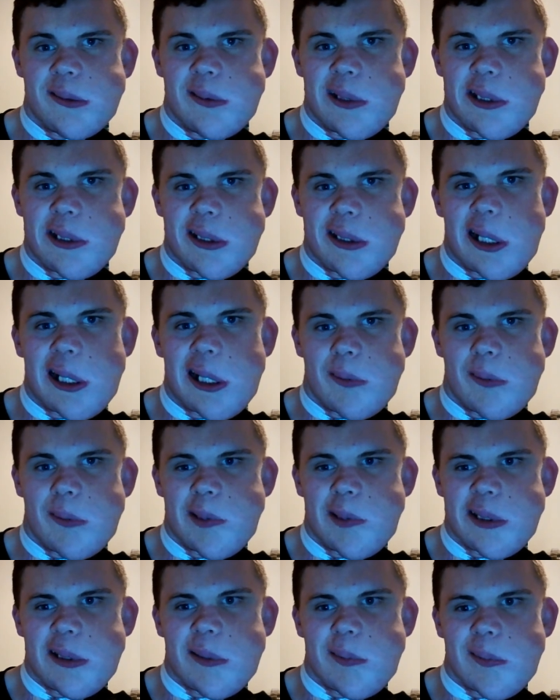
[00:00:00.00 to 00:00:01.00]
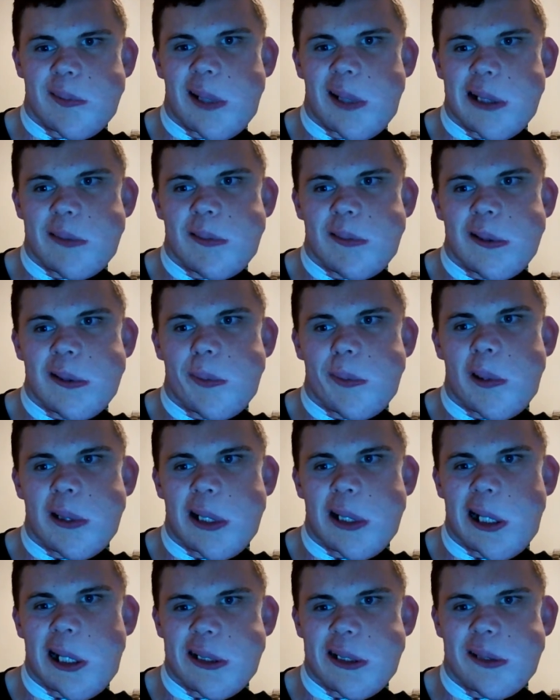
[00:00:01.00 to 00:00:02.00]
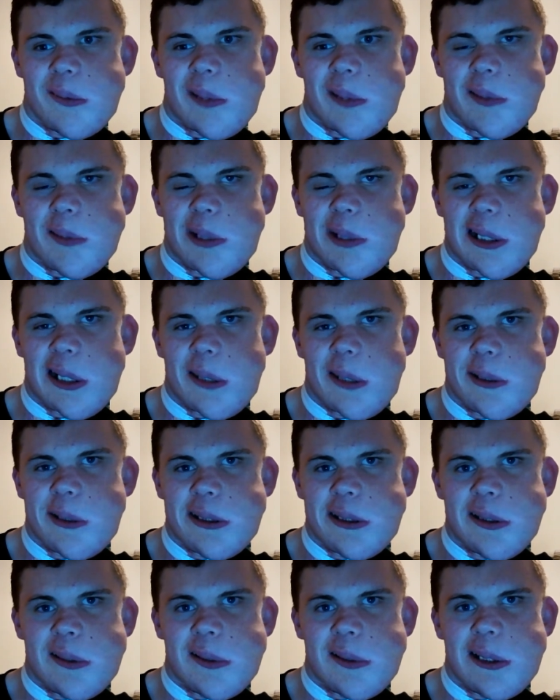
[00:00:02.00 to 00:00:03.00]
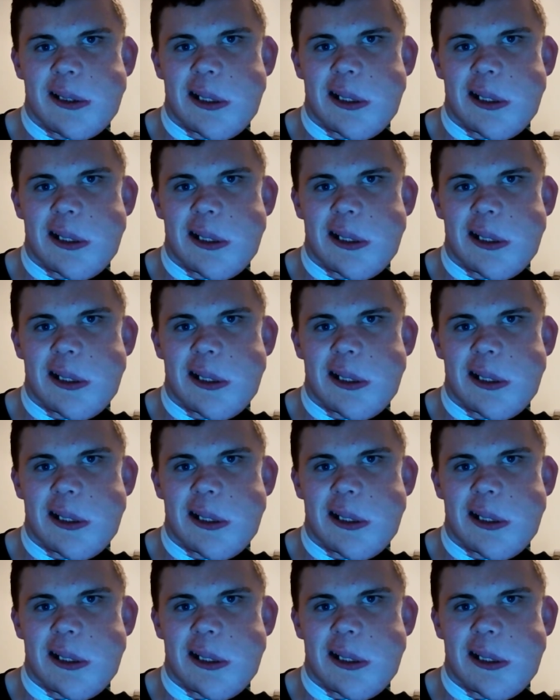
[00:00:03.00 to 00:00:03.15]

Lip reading: Please subscribe for more content like this coming soon.